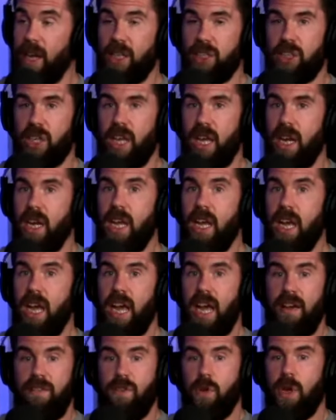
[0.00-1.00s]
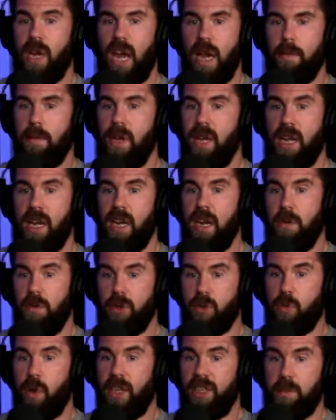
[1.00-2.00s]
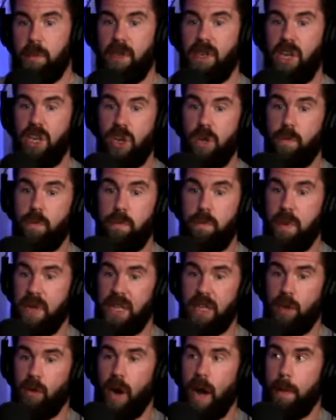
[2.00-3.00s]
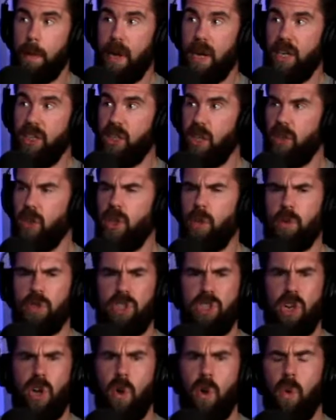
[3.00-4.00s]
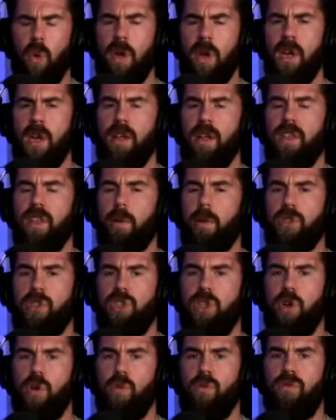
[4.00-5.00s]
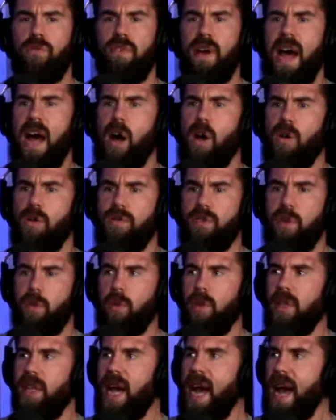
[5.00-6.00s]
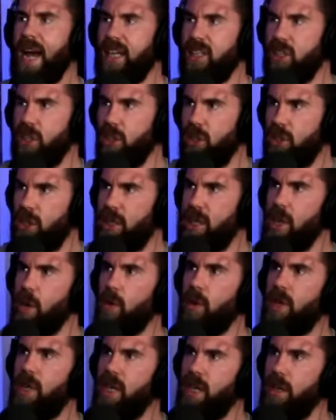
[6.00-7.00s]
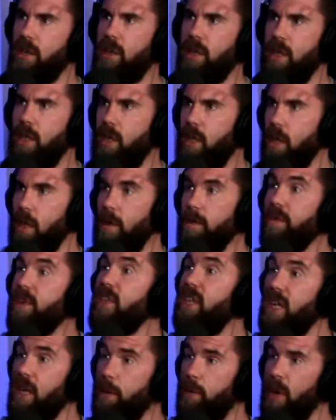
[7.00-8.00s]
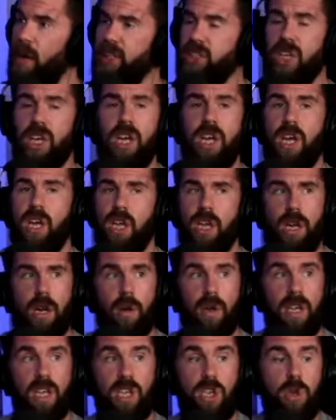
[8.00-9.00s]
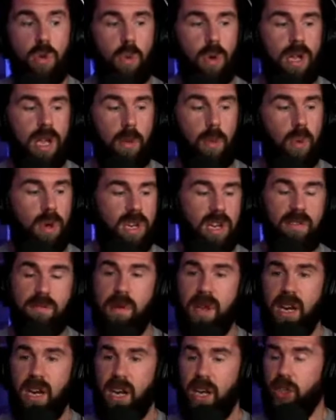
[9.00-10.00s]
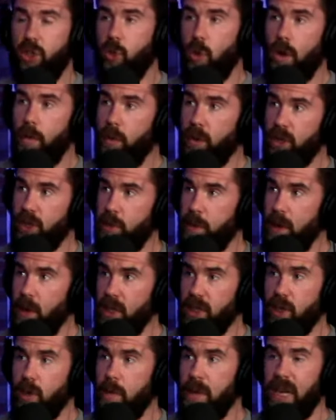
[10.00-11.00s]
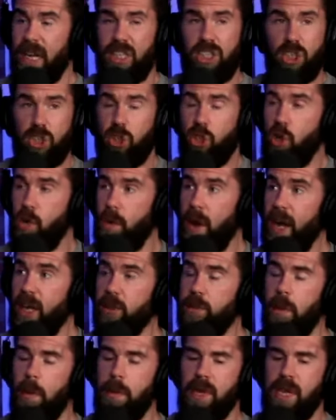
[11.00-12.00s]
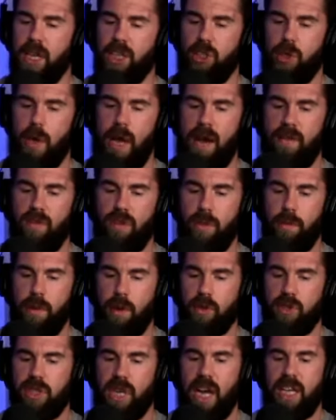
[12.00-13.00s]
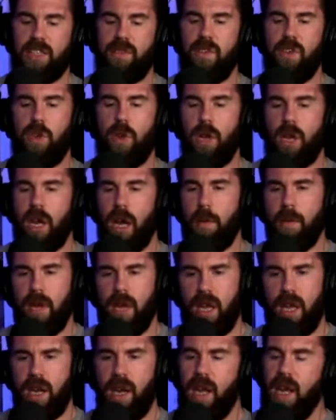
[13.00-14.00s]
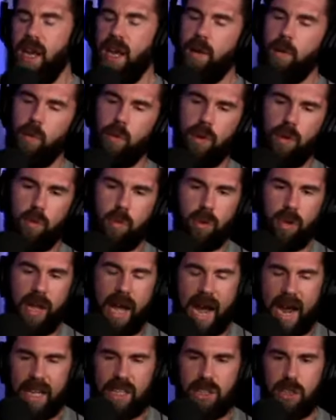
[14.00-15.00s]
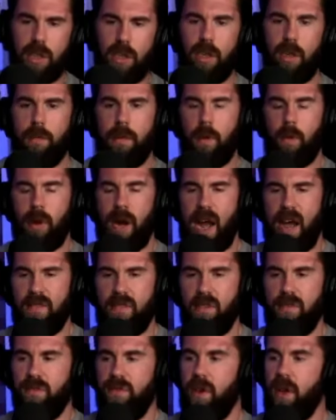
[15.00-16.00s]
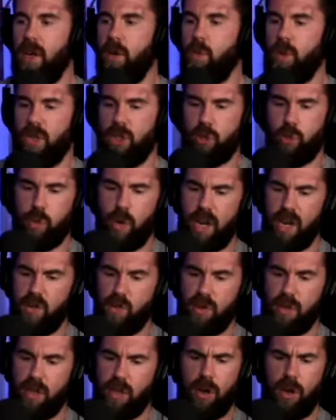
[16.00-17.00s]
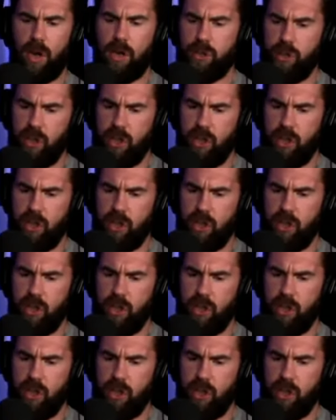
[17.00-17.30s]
Because again, yeah. if you came in and it was regimented, you beat the crap out of each other. There was no, there was no valve to relax and you know, right. decompress, decompress. Yeah. You know, you it wouldn't have been an enjoyable experience. It'd been right. like just too much. But because you have on both sides of it, you can come in we're relaxed a little bit, we're having fun, we train really hard.